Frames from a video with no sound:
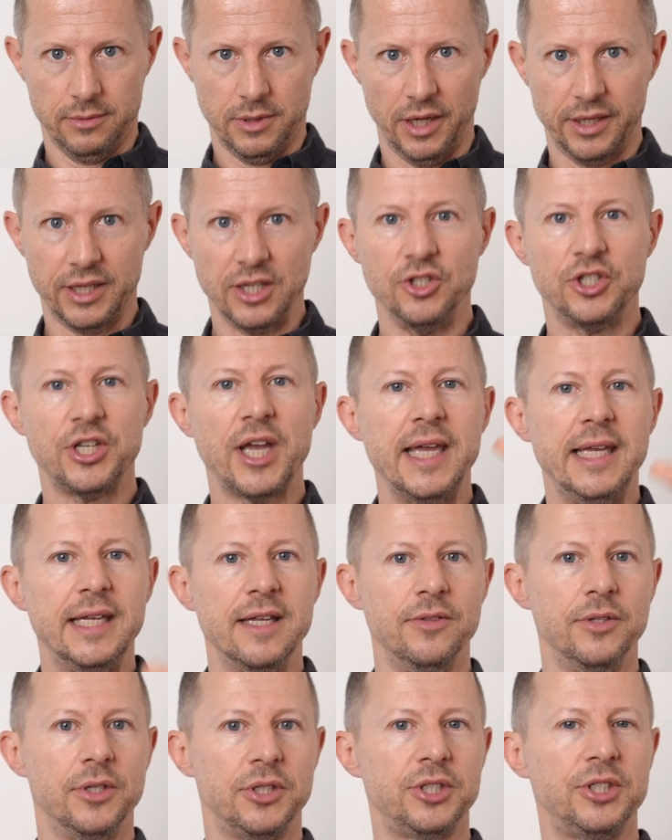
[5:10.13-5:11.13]
I can take
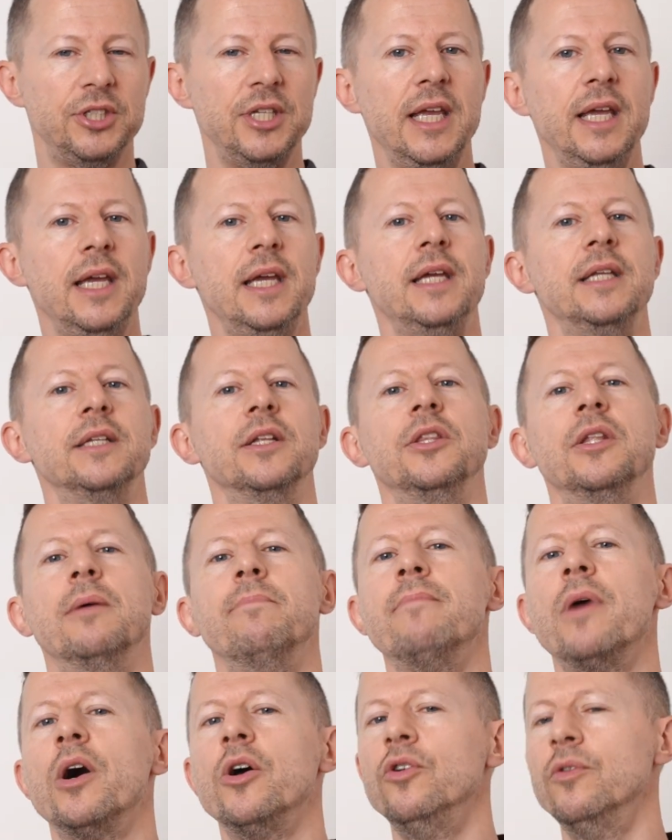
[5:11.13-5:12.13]
in the scene and the
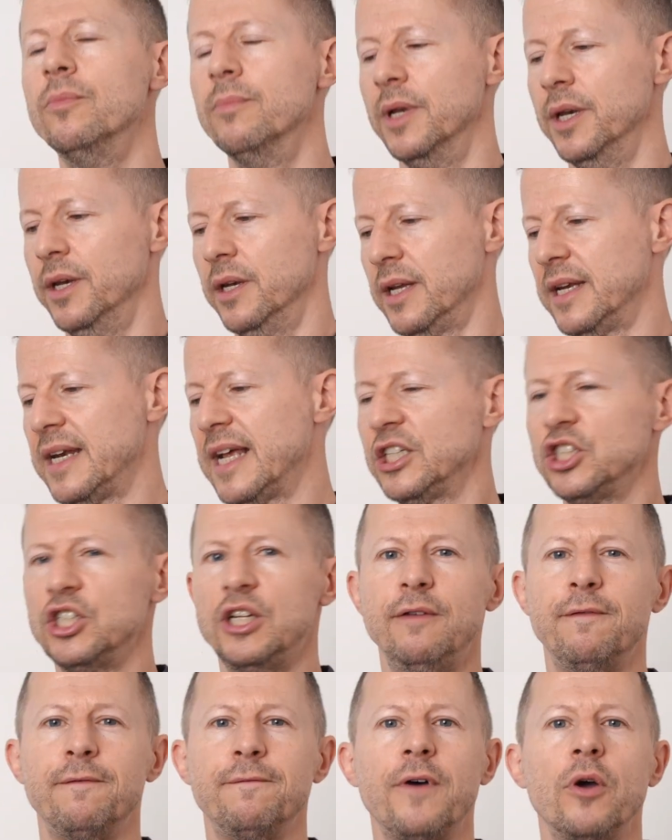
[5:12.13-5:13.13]
moment and
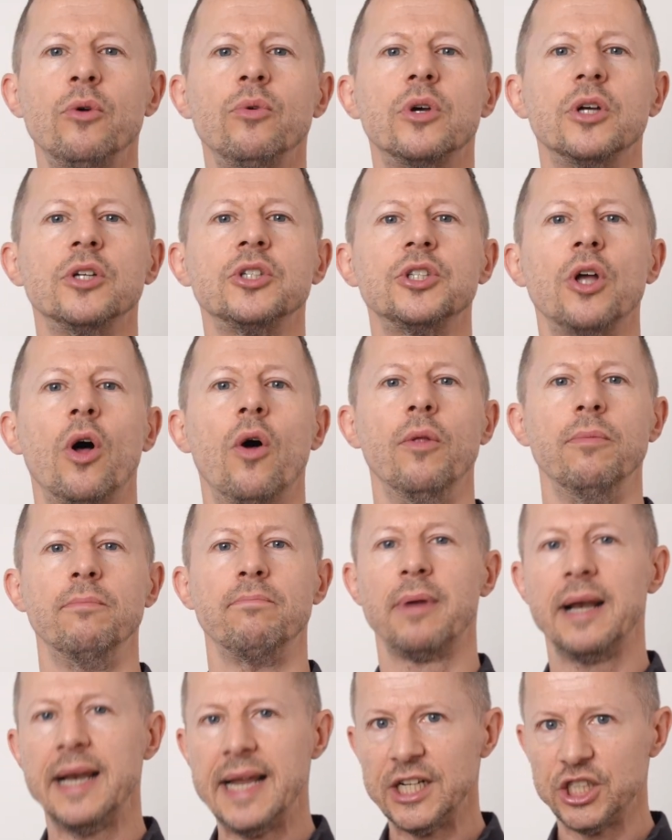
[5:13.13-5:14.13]
actually focus
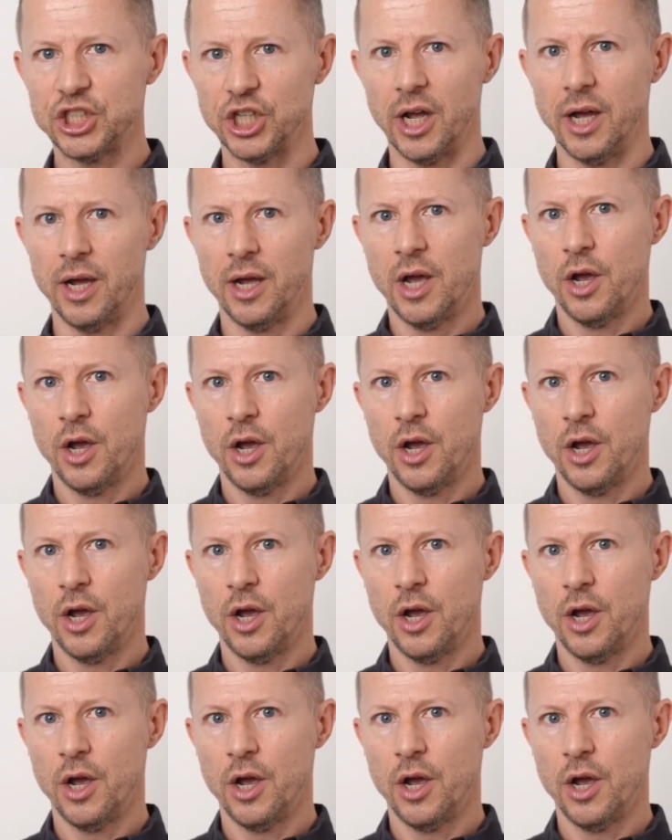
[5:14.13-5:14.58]
on pleasure